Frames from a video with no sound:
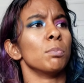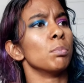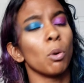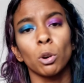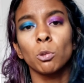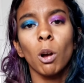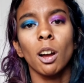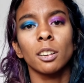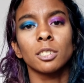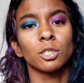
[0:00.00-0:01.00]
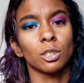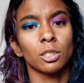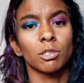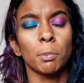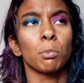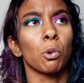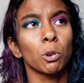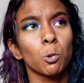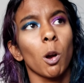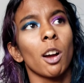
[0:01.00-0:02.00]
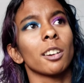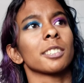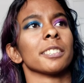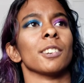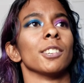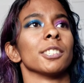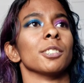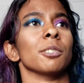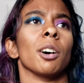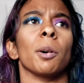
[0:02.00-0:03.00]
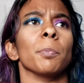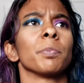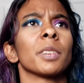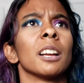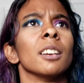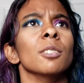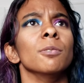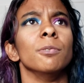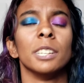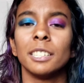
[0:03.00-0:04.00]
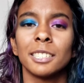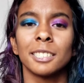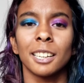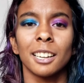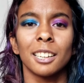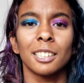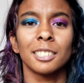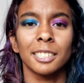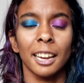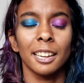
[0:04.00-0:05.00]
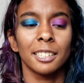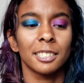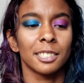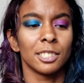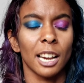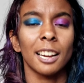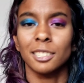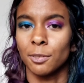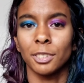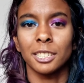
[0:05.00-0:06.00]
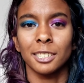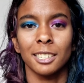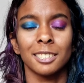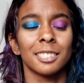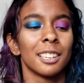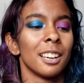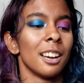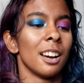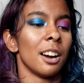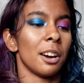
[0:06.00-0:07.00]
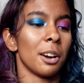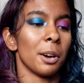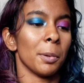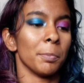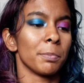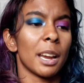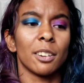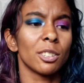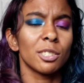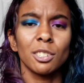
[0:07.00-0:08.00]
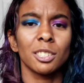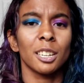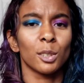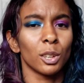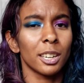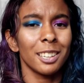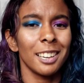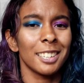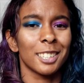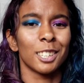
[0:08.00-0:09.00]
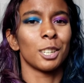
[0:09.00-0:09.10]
boardwalks, short grip boardwalks, and also Vista skates, Jackson Vistas, and also just like look at like